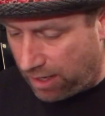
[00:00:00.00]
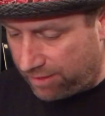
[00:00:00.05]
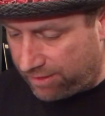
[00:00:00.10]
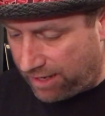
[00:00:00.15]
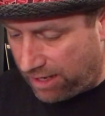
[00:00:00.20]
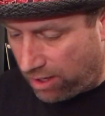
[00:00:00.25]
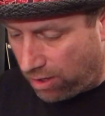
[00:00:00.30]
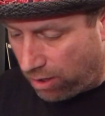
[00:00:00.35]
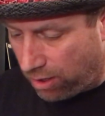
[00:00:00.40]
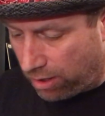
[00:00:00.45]

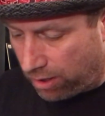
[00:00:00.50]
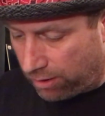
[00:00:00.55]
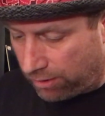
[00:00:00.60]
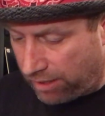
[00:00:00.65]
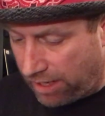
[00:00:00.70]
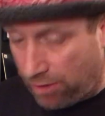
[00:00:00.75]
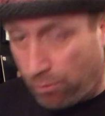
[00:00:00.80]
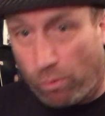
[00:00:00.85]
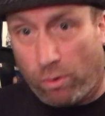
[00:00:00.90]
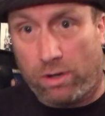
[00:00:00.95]
they
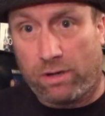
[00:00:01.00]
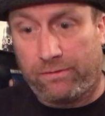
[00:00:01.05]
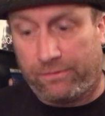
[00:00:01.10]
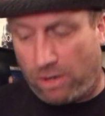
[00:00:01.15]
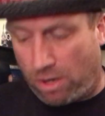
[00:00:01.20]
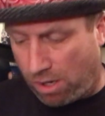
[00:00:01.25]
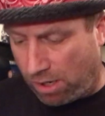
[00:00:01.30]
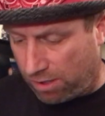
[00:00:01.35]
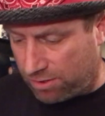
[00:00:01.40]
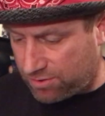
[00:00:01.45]
are a work of
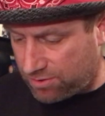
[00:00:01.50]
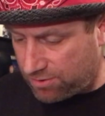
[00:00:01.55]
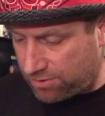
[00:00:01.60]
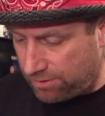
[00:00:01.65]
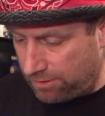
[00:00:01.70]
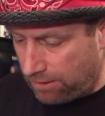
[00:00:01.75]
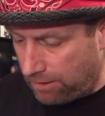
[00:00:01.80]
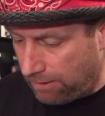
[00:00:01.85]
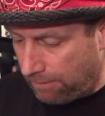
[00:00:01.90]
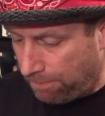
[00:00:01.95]
art,
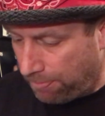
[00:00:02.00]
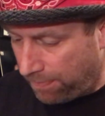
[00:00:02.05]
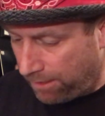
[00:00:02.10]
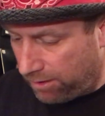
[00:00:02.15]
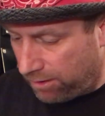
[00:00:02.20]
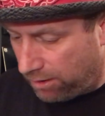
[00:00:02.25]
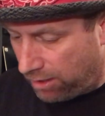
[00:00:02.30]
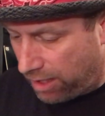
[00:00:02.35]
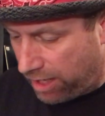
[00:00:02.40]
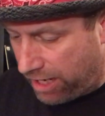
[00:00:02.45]

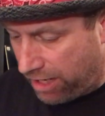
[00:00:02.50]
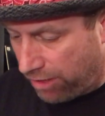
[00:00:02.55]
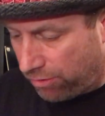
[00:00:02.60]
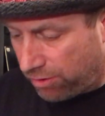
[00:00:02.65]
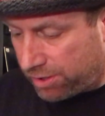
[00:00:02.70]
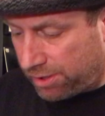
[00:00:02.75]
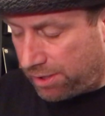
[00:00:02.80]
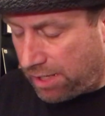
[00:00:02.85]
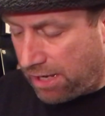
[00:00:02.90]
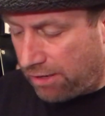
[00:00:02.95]

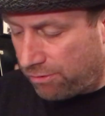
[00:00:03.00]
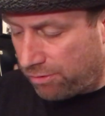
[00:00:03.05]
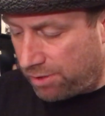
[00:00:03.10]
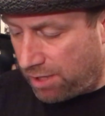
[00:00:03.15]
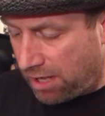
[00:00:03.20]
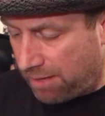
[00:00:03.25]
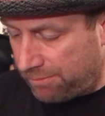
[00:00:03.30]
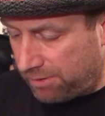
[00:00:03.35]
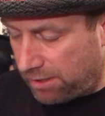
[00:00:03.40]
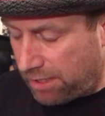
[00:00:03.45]

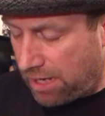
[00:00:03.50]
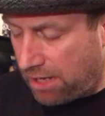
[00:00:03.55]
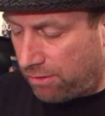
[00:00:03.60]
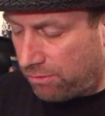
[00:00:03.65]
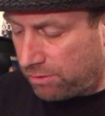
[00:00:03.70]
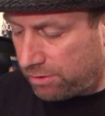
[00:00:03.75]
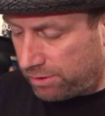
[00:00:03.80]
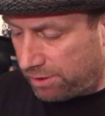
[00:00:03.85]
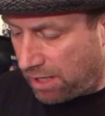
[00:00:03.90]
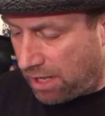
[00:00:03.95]

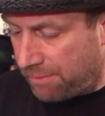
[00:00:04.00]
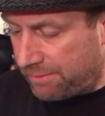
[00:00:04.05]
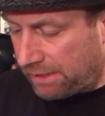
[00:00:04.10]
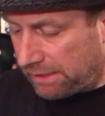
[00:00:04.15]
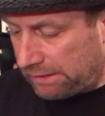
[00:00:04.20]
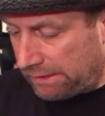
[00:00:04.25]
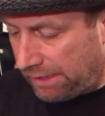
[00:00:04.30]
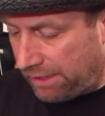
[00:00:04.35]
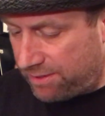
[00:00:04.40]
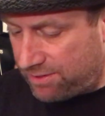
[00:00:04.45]

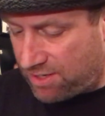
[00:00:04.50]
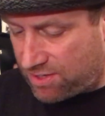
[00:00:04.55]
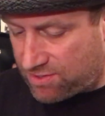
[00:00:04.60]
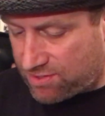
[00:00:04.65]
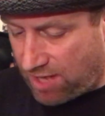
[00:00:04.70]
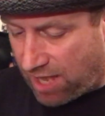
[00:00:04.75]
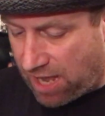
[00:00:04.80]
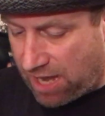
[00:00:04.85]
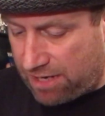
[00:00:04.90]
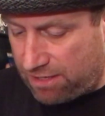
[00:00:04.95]
ergonomically
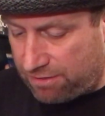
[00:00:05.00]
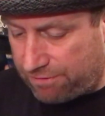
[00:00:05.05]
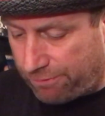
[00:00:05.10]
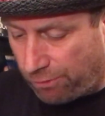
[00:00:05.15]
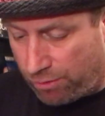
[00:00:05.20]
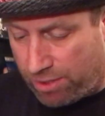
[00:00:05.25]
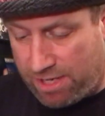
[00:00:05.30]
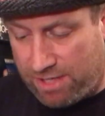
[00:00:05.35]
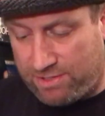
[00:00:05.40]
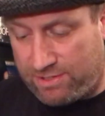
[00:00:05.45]
designed
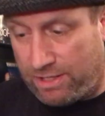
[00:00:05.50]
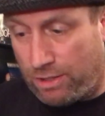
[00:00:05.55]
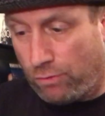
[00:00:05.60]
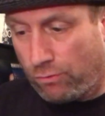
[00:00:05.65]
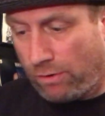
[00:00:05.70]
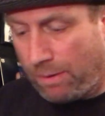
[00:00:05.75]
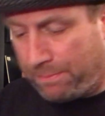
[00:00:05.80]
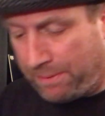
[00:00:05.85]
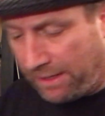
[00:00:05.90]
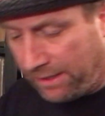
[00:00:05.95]
for easy
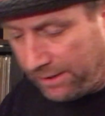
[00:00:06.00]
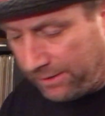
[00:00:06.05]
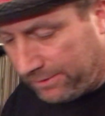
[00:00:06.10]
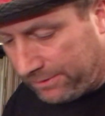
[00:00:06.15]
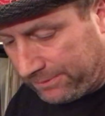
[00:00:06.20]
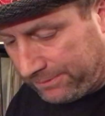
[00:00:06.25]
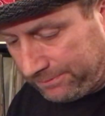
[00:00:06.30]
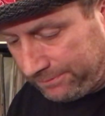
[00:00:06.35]
gripping.